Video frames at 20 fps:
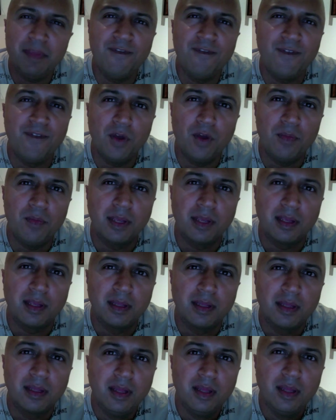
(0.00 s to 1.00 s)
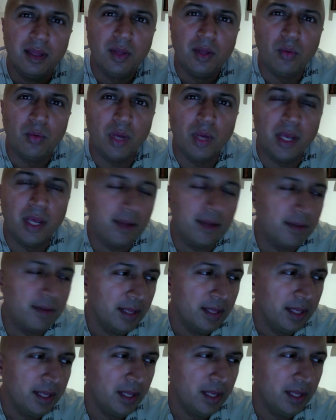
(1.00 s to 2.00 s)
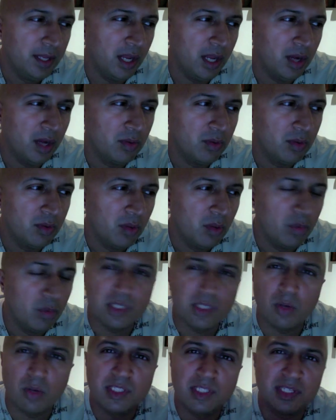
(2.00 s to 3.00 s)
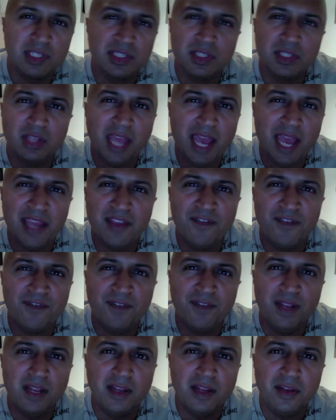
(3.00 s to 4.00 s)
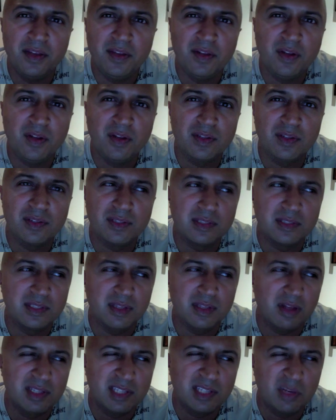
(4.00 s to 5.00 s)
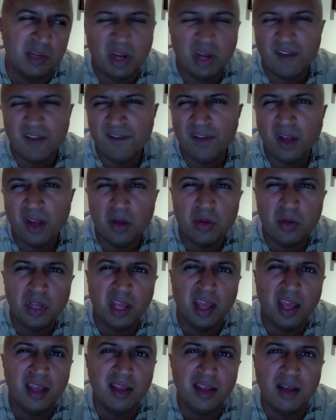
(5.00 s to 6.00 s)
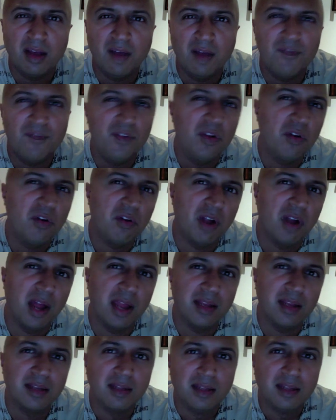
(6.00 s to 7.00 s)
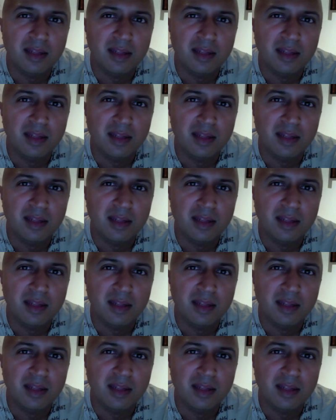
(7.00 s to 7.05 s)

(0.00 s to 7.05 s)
phobic, where when someone says to you, how you feeling, you got to start saying, well, I feel okay, I feel all right,